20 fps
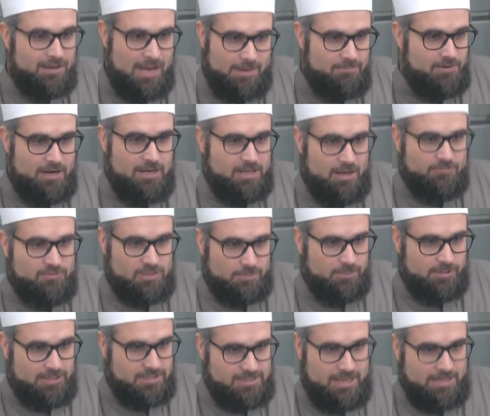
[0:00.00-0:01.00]
I'm very
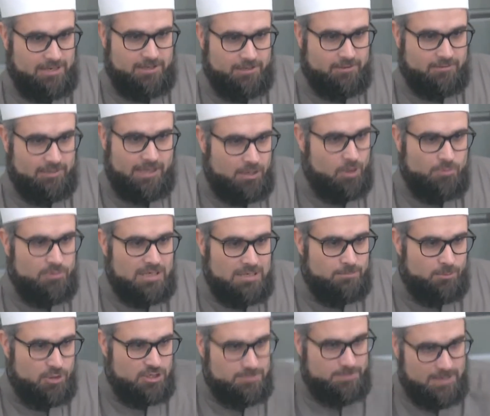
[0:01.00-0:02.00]
comfortable inside here. I don't need
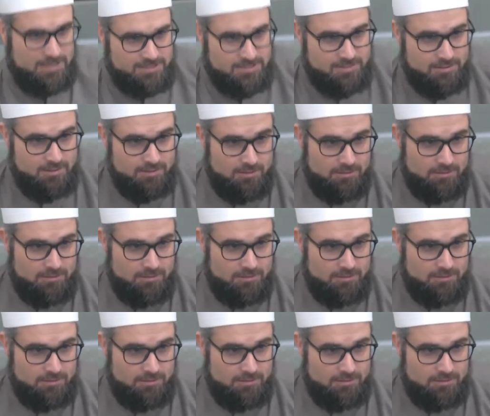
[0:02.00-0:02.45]
more space.